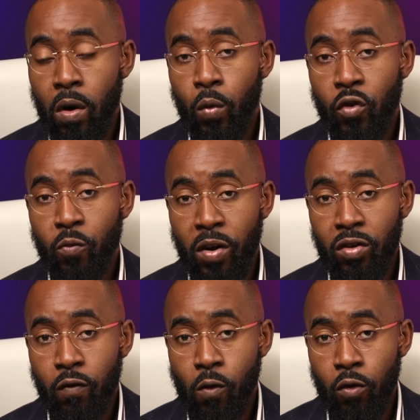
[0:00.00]
Response
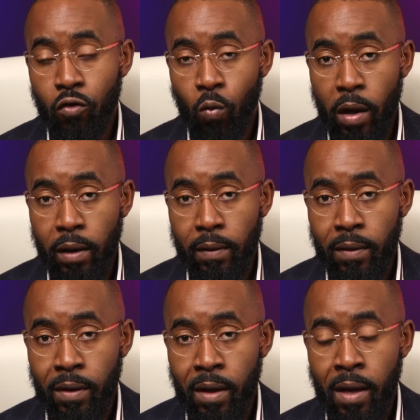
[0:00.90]
Force One.
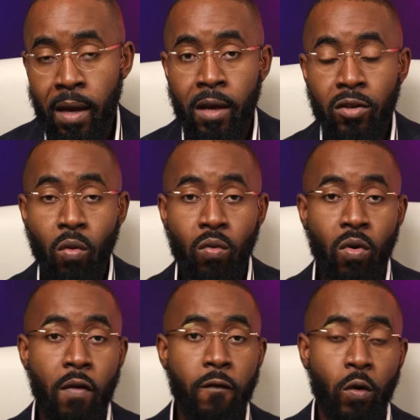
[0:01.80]
So,
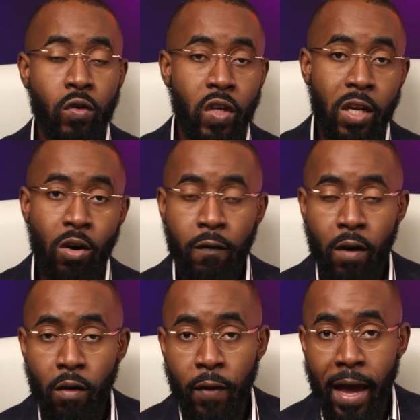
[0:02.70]
folks, enough
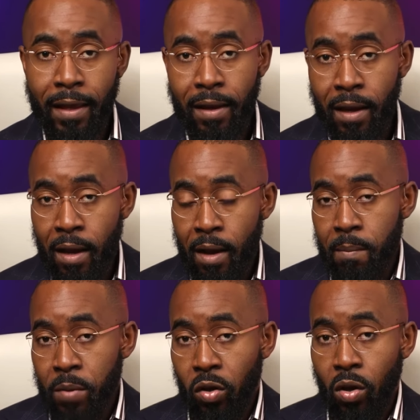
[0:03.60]
of that.
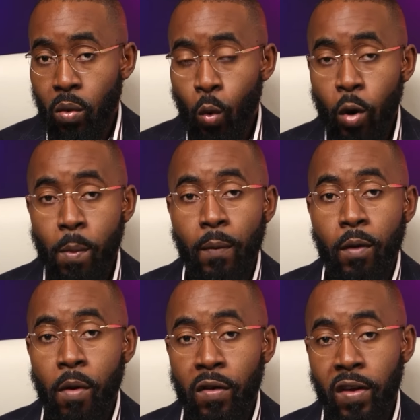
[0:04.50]
But what about the
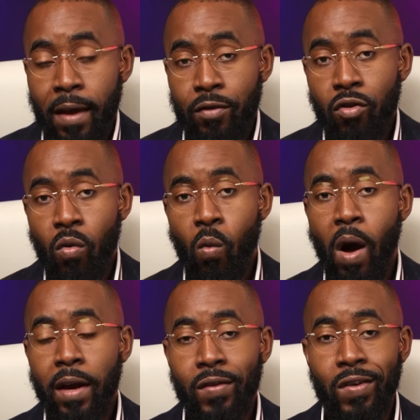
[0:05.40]
podcast?
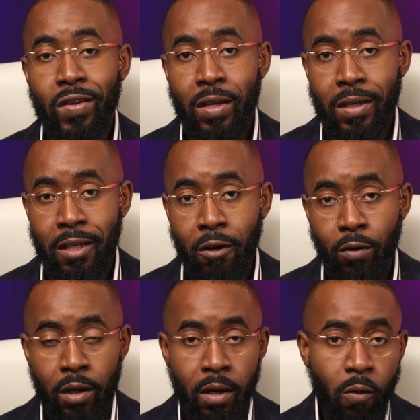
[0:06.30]
Why is this necessary?
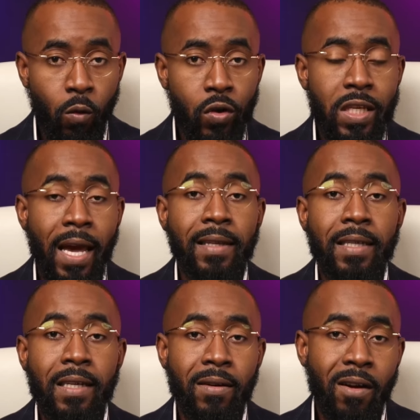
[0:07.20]
What's the
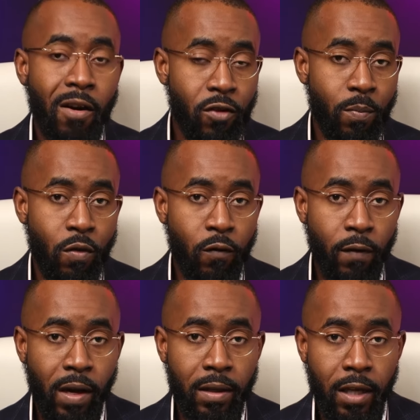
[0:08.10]
idea of the proof of
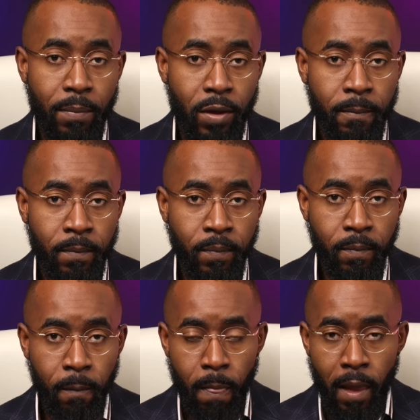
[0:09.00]
concept?
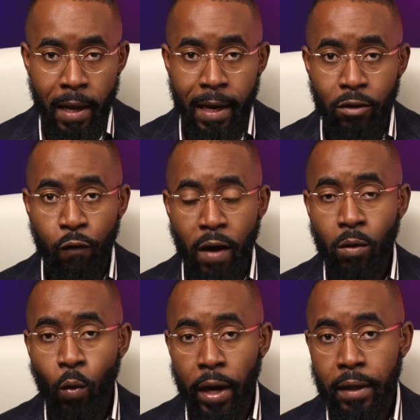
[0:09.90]
I'd like to find a
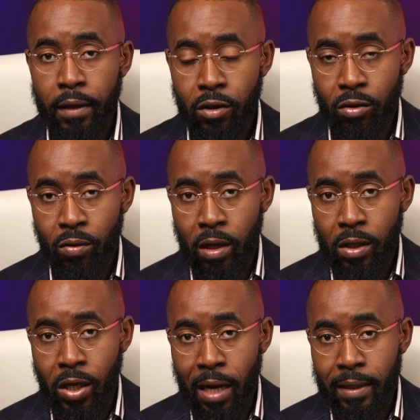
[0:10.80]
way to
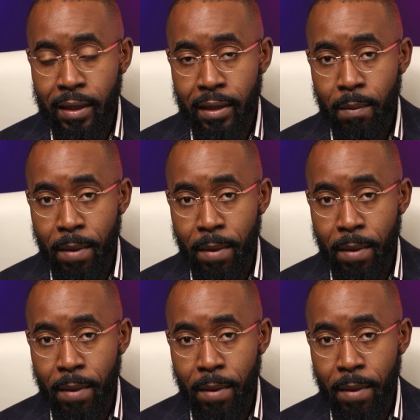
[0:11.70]
consolidate my